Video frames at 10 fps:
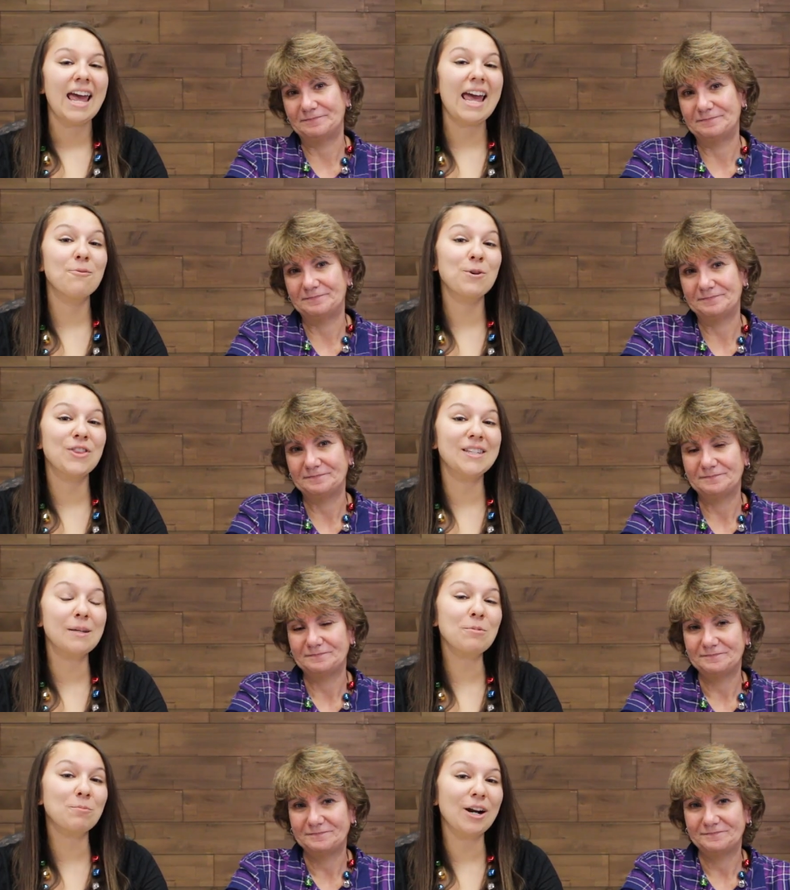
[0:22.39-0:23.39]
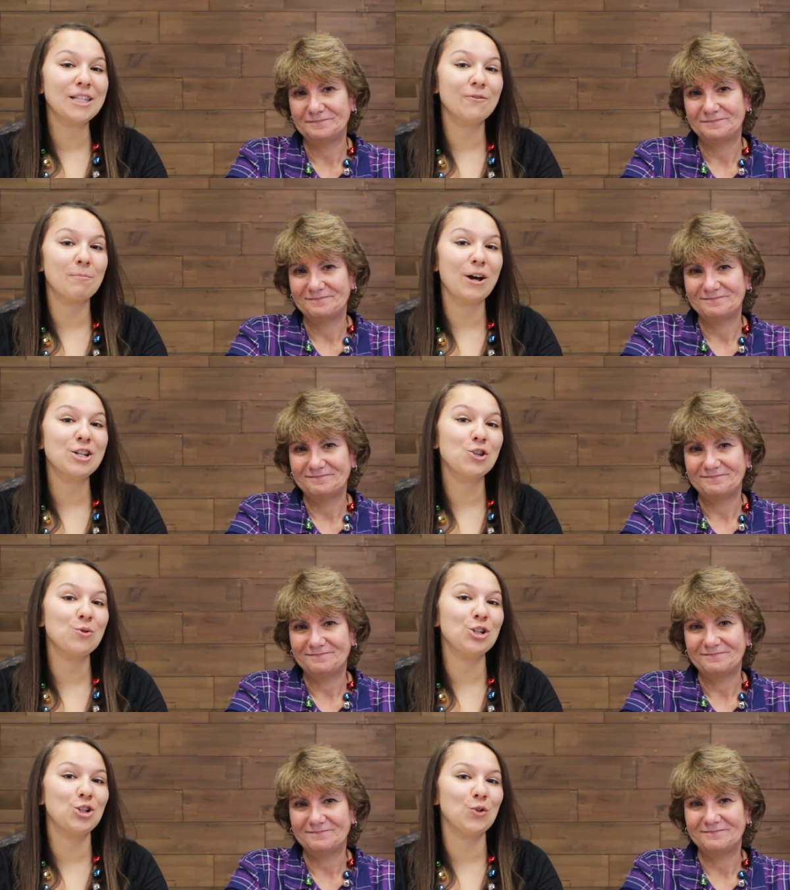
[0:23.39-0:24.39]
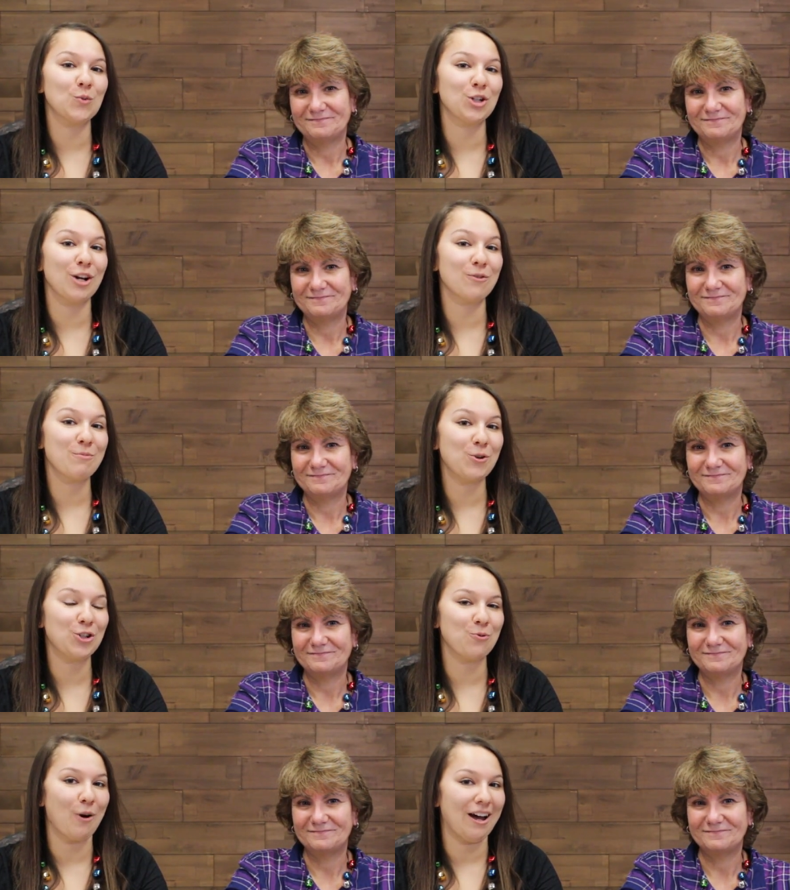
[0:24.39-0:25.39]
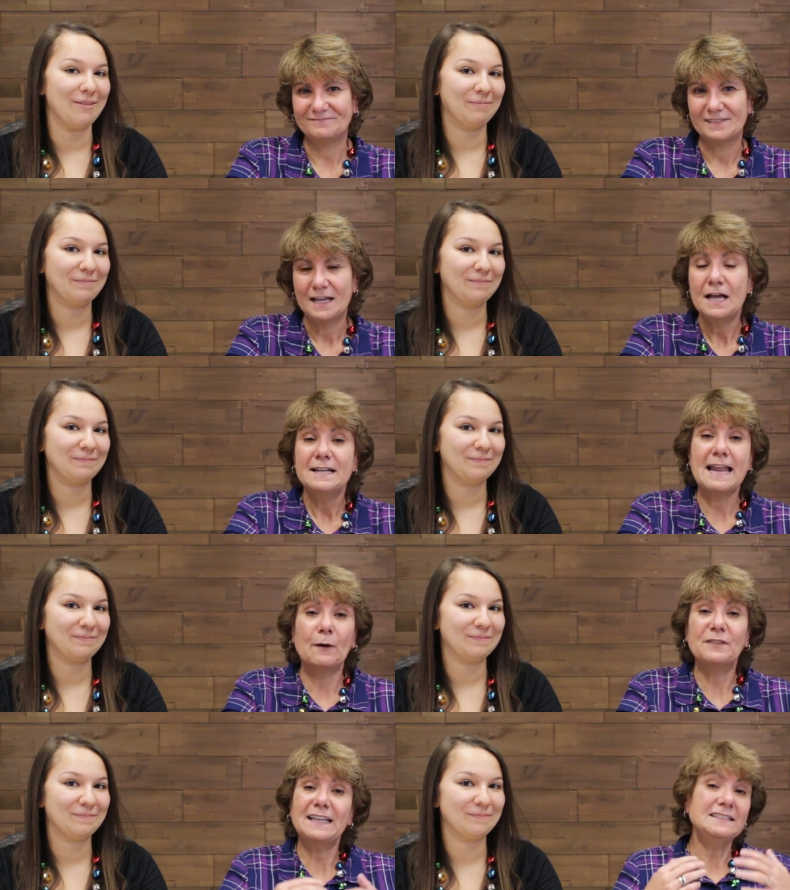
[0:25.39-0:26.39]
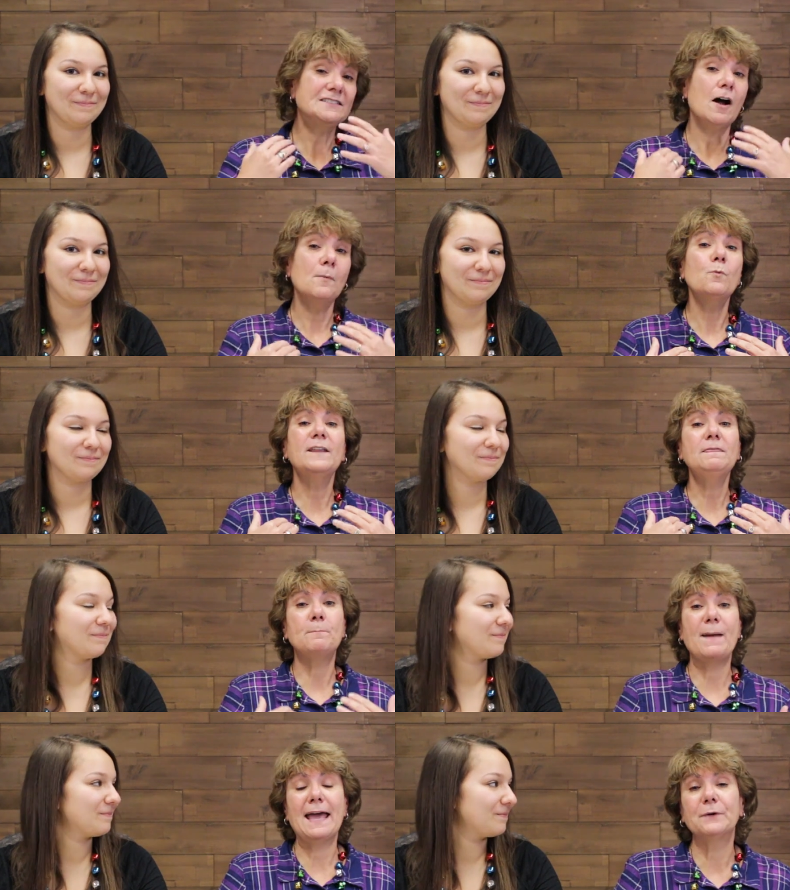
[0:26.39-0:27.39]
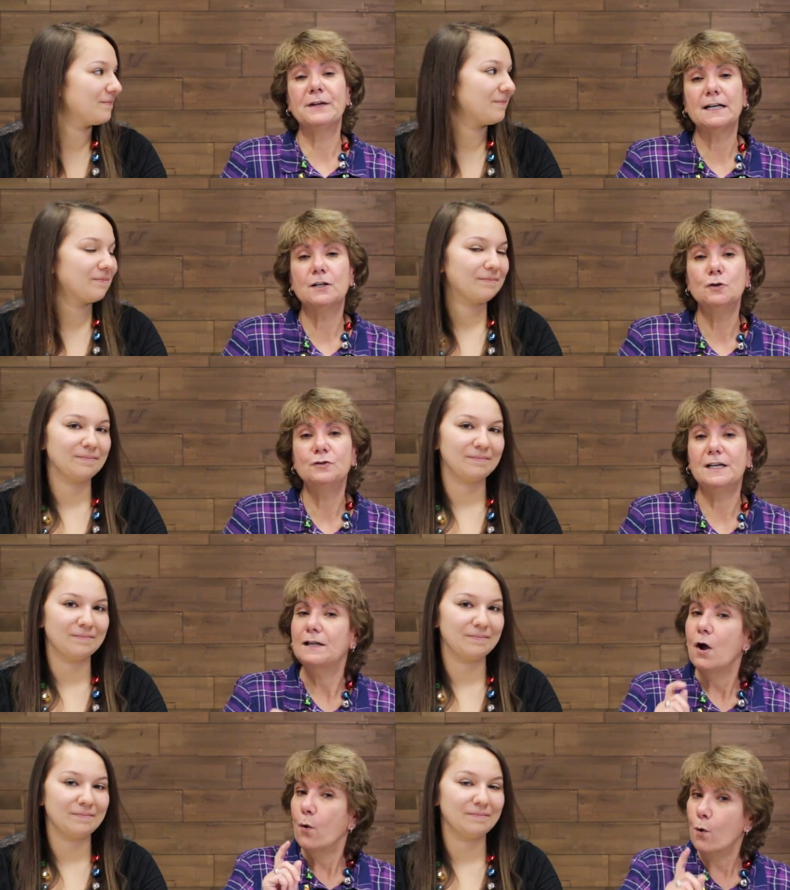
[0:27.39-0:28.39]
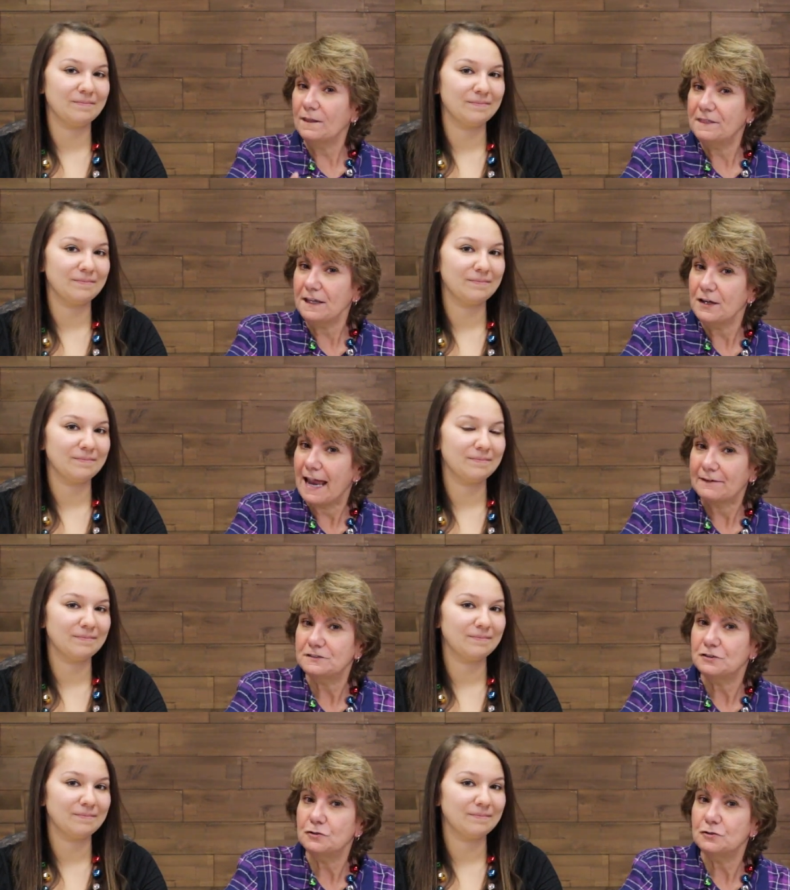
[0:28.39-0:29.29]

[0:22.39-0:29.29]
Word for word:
Speaker 1: And with the simple press of a button, you can choose whichever mode you want.
Speaker 2: Now these come with the battery included. One thing you have to